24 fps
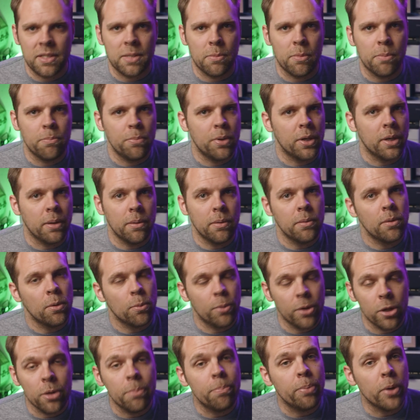someone put a
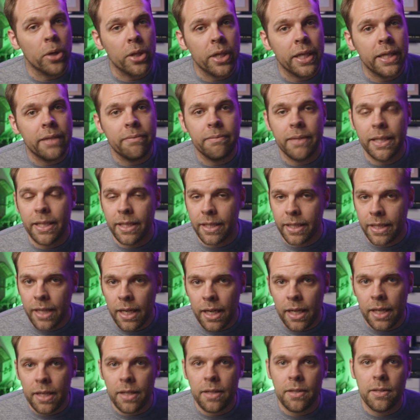real bullet in a
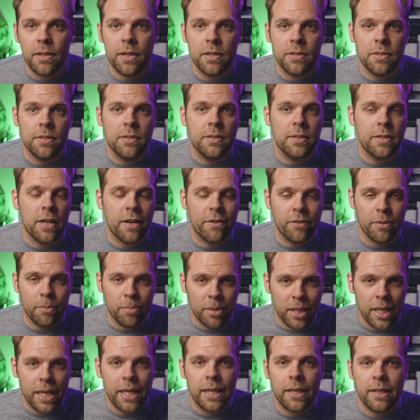gun and, instead of a
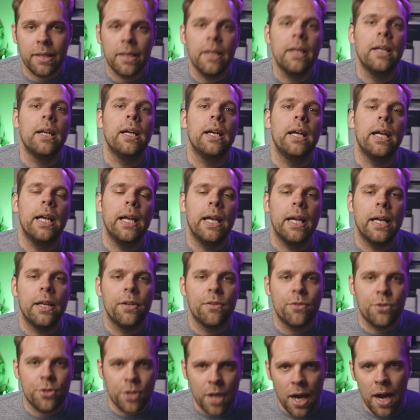blank
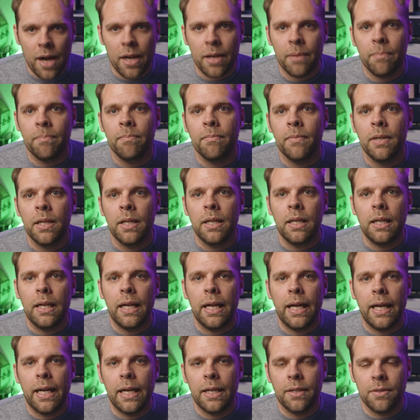and shot him,
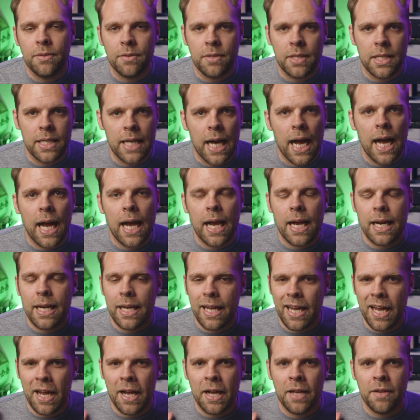and he died,
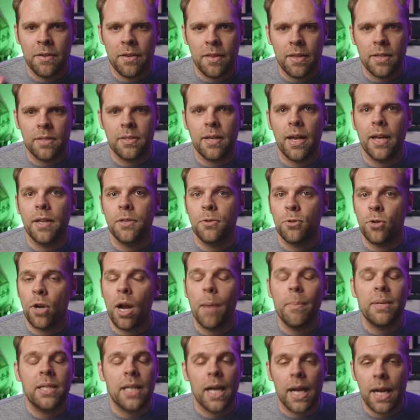and this has
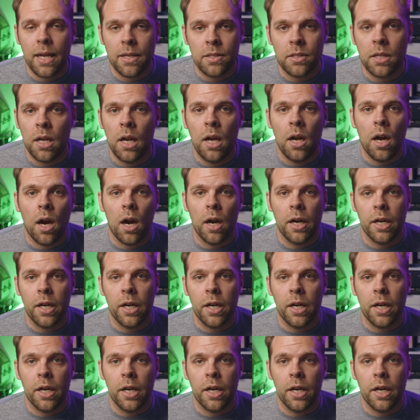traumatized our